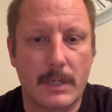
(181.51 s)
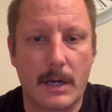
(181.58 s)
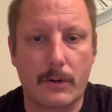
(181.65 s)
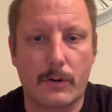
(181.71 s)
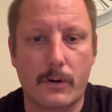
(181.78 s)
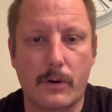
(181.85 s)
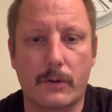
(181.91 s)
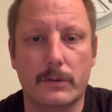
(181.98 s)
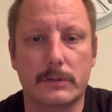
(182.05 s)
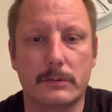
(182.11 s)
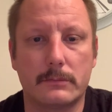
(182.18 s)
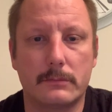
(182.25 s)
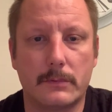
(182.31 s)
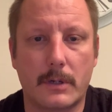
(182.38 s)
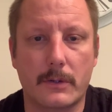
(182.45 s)
Alcohol
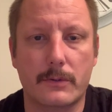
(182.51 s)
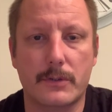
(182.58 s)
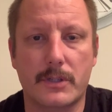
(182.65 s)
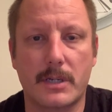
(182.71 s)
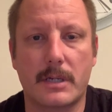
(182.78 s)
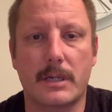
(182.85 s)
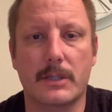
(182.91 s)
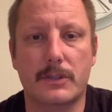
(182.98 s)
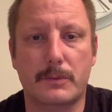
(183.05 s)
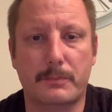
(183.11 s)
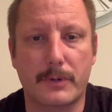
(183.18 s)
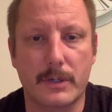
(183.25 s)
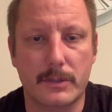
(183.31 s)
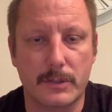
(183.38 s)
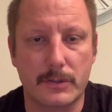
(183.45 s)
and other CNS
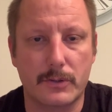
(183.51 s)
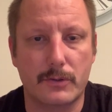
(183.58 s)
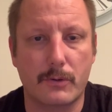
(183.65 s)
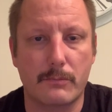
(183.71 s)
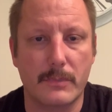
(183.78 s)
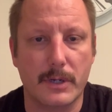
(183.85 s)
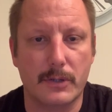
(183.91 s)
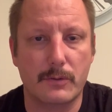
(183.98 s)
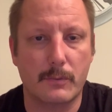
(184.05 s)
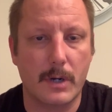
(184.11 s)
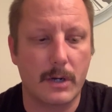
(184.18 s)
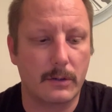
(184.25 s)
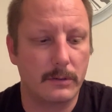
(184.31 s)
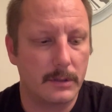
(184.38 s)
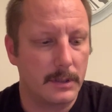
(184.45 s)
depressants don't mix
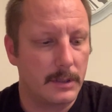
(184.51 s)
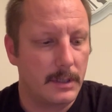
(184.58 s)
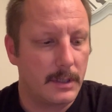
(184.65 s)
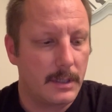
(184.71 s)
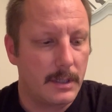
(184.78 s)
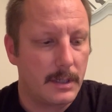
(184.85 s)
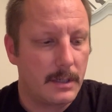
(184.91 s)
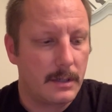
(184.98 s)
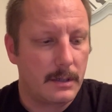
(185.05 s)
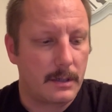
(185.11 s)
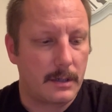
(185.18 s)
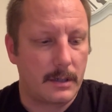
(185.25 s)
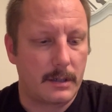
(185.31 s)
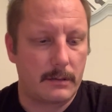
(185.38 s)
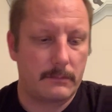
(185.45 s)
well.
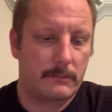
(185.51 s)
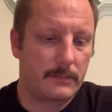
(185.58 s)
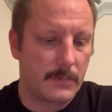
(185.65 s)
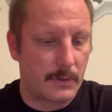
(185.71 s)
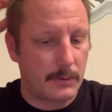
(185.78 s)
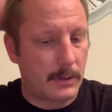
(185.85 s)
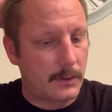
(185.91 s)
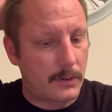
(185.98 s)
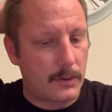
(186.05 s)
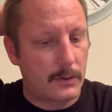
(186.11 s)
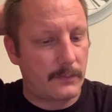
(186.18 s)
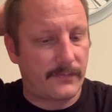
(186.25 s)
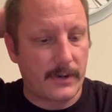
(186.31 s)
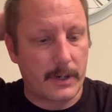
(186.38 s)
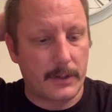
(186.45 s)
You want to
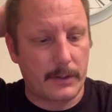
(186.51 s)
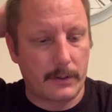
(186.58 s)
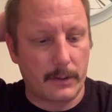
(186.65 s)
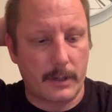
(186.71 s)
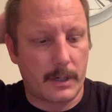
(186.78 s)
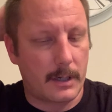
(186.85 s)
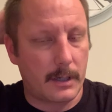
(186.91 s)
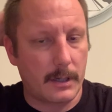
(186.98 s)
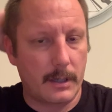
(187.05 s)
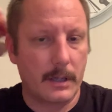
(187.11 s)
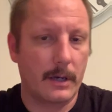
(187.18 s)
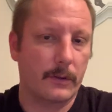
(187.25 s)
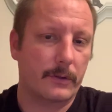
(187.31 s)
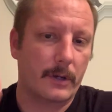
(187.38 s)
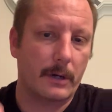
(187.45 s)
notify your
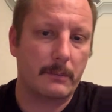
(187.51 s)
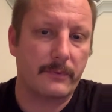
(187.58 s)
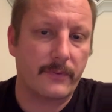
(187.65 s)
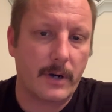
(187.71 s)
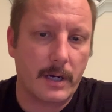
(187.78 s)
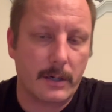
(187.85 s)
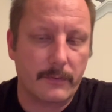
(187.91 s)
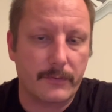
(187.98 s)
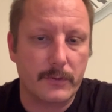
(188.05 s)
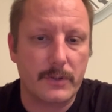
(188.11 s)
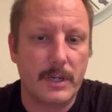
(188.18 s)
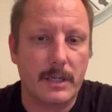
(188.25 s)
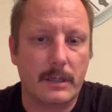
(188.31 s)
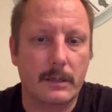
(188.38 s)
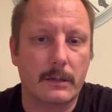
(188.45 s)
healthcare provider if you're
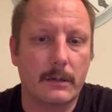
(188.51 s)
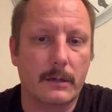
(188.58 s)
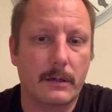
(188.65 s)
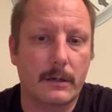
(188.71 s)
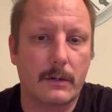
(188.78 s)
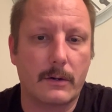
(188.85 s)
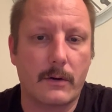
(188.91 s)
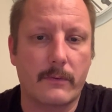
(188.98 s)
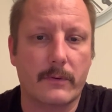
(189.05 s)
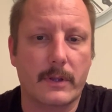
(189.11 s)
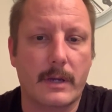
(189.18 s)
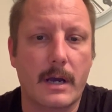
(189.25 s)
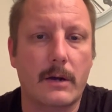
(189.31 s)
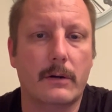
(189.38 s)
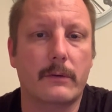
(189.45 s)
taking
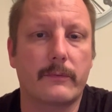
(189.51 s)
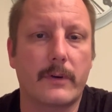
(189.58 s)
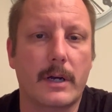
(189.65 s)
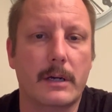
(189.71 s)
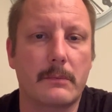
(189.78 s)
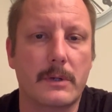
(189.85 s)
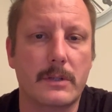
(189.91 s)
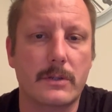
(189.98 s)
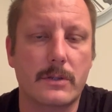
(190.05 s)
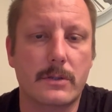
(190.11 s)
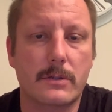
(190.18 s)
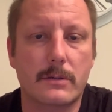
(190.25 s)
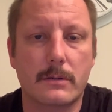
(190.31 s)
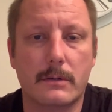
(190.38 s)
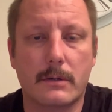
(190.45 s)
over-the-counter
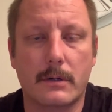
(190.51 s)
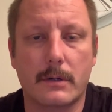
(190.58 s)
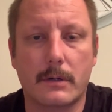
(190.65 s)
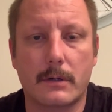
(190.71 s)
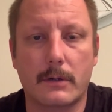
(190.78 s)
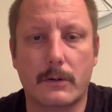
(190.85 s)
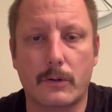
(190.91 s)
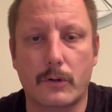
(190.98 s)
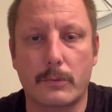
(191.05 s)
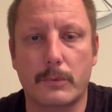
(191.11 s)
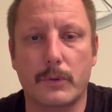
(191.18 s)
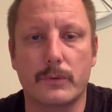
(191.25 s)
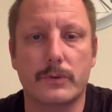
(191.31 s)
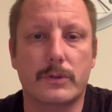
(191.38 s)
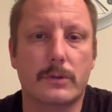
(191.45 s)
vitamins,
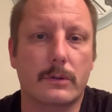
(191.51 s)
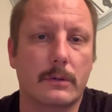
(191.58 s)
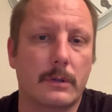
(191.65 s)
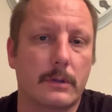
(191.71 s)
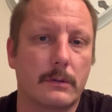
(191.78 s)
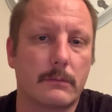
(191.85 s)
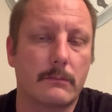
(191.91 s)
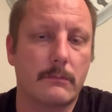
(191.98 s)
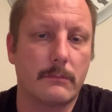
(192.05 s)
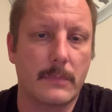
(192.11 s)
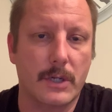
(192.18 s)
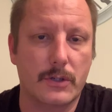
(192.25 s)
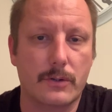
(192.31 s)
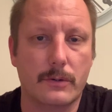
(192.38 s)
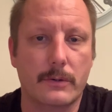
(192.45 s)
herbals, and
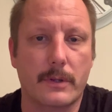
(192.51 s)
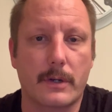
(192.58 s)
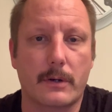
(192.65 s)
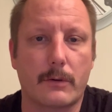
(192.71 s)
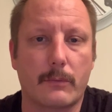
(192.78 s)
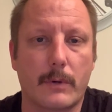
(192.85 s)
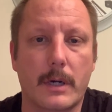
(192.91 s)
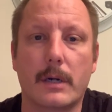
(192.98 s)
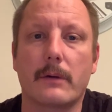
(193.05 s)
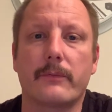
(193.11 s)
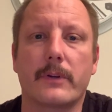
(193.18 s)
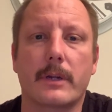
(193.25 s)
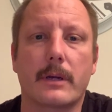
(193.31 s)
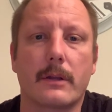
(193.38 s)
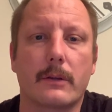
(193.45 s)
make sure they're aware of
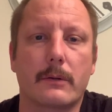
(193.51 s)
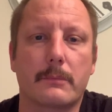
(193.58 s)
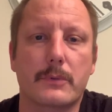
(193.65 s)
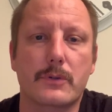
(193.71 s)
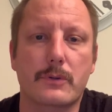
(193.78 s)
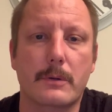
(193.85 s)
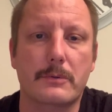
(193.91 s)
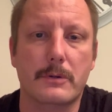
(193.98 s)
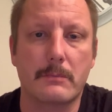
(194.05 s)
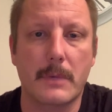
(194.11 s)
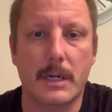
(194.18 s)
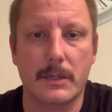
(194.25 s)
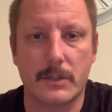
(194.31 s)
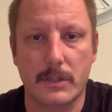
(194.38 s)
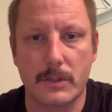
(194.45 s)
any other prescription
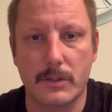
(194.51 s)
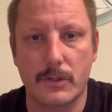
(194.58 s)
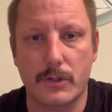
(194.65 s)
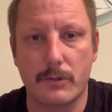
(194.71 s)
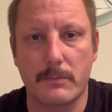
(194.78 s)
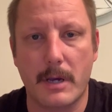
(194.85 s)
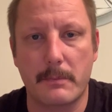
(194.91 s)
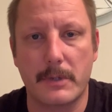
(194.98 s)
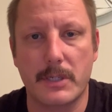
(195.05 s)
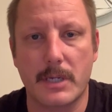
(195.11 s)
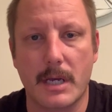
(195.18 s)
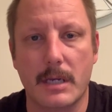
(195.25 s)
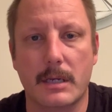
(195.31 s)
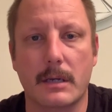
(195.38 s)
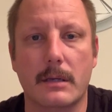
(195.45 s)
medicines you may be
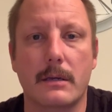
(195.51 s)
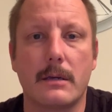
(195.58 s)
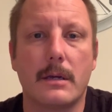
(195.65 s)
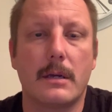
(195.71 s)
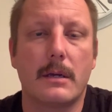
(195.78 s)
taking